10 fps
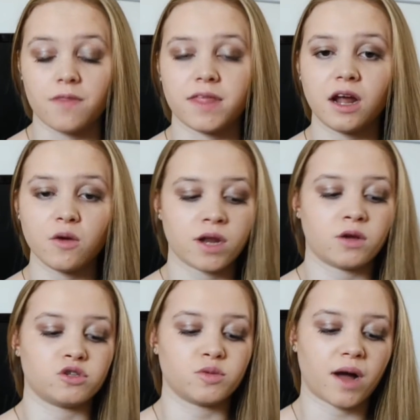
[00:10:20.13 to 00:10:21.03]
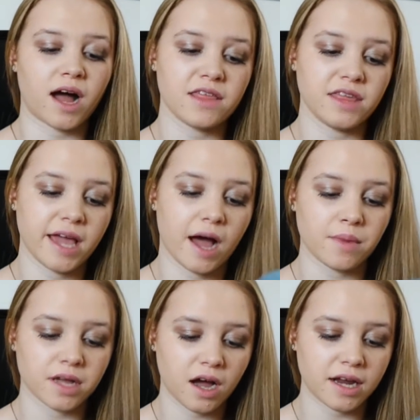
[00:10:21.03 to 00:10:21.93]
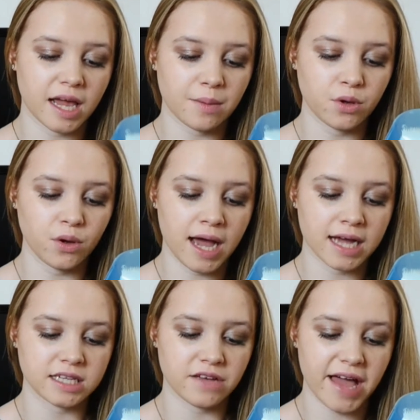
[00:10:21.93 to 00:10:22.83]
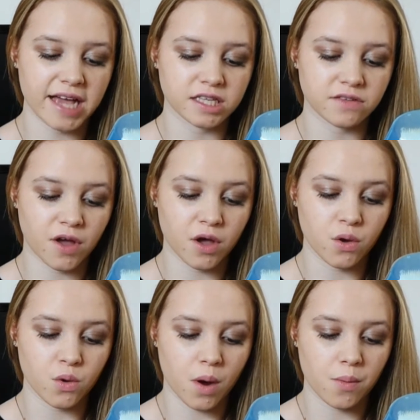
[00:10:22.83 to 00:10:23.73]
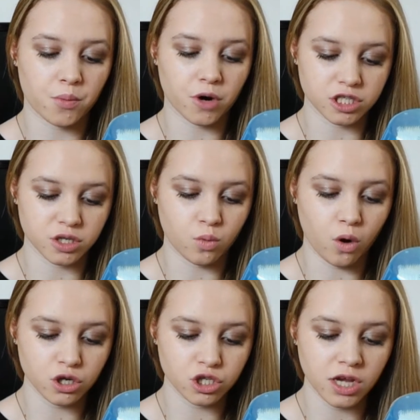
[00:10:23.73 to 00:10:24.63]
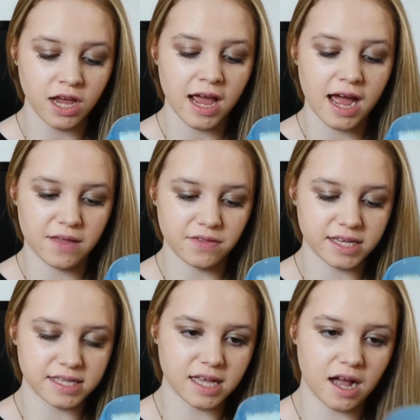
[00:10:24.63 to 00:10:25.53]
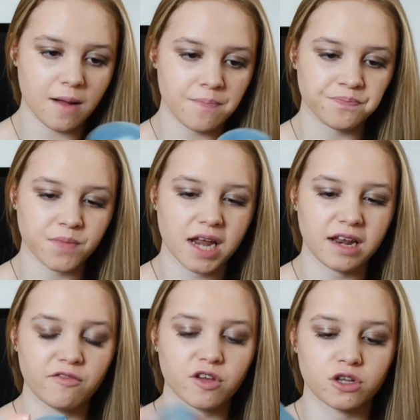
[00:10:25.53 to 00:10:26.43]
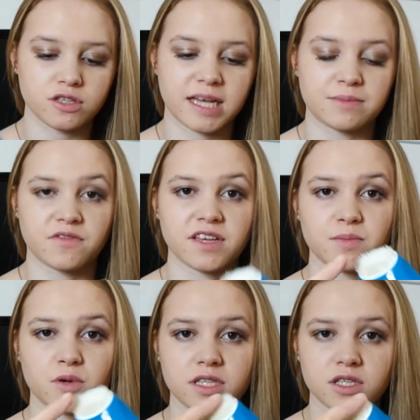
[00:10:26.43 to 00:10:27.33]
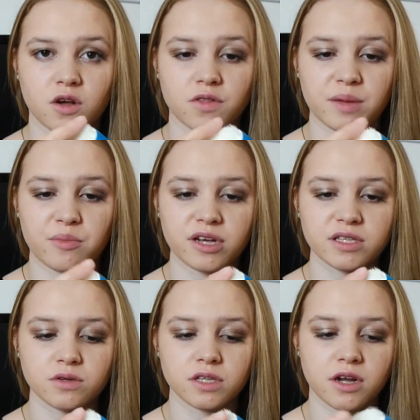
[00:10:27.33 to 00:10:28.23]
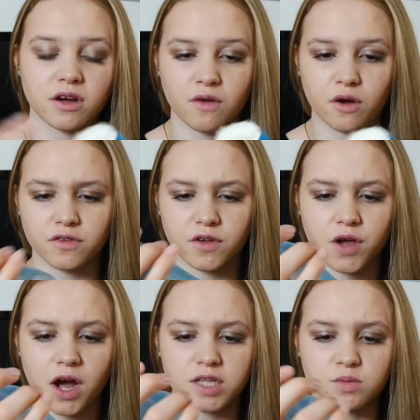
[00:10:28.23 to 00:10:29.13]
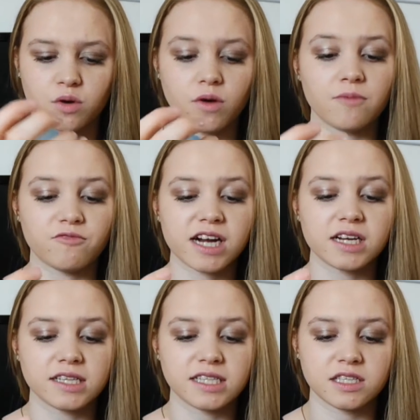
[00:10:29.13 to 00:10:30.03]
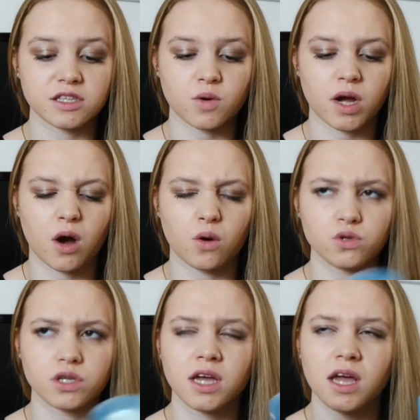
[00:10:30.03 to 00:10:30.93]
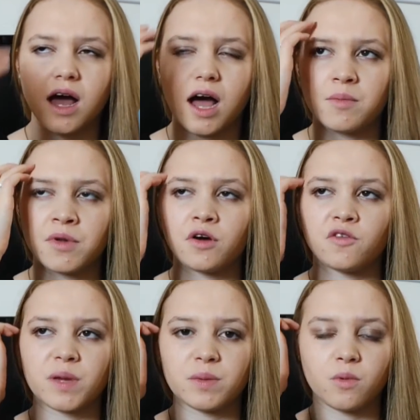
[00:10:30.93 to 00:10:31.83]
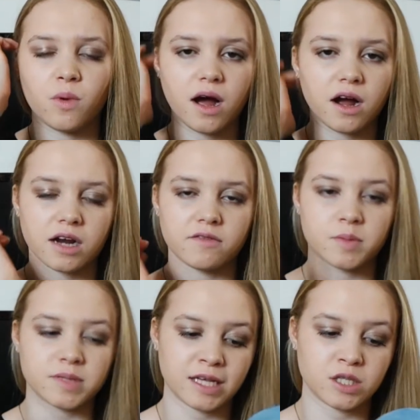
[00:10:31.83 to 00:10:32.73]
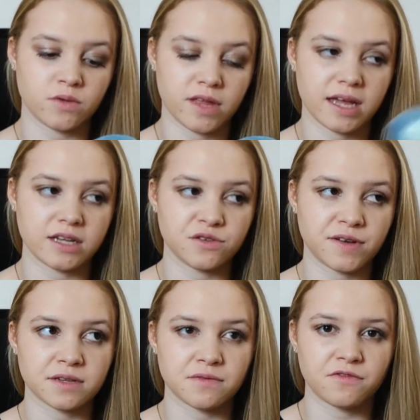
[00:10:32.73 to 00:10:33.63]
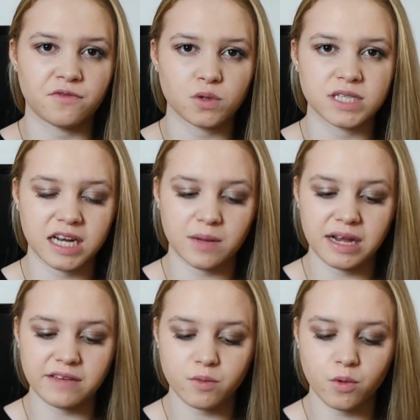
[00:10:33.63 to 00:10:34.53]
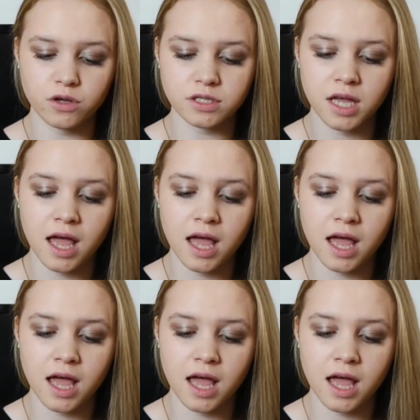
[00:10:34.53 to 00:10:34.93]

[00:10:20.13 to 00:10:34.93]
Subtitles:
And then I went on to buy the Garnier Pure Active Exfo Brusher Wash. And this, I love the concept of this because it's got the bristles. I know a lot of you guys will recognise this, it's quite old. A lot of people were kind of obsessed with it in 2014, I believe it was.